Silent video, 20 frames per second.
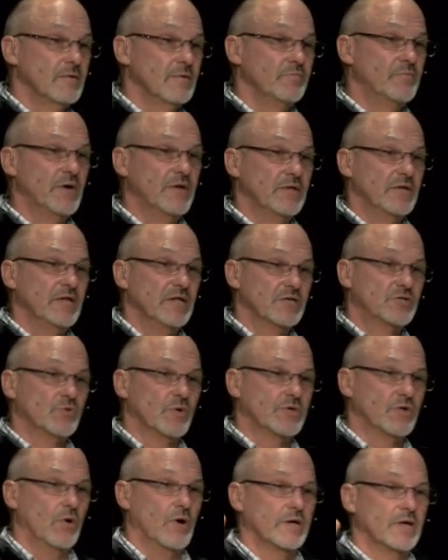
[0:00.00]
But listen to
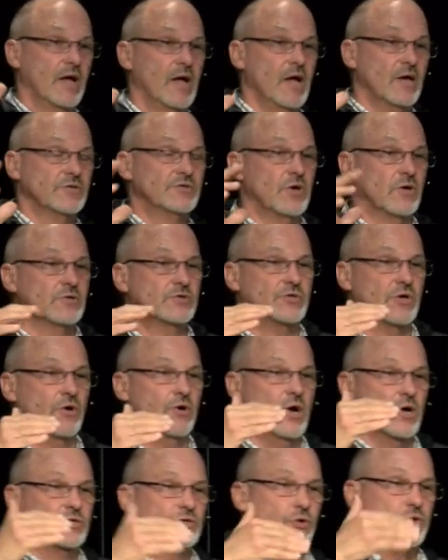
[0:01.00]
what the Lord said. So,
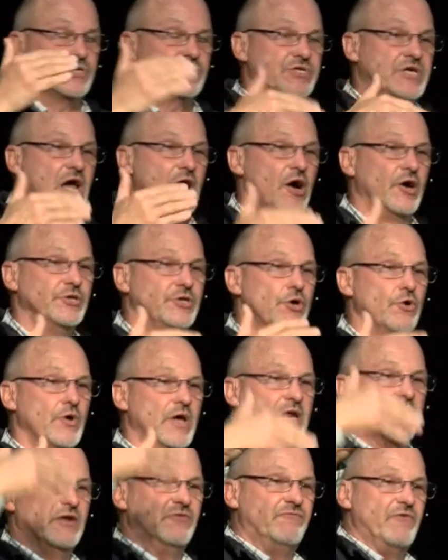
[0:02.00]
so, so He's telling you
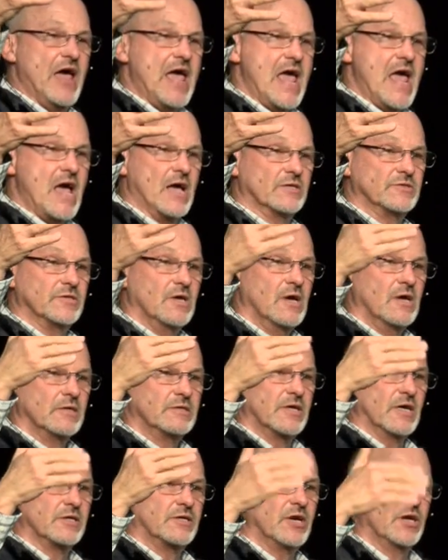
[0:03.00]
in advance,
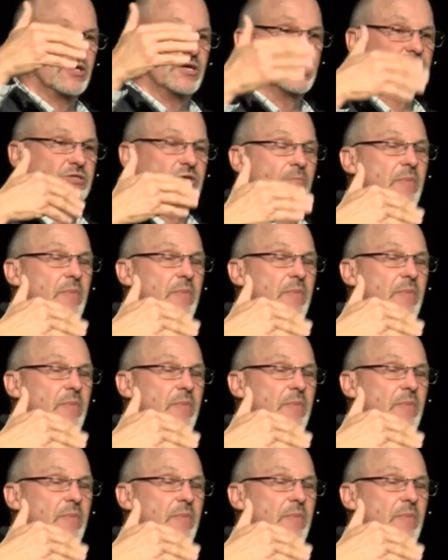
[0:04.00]
because the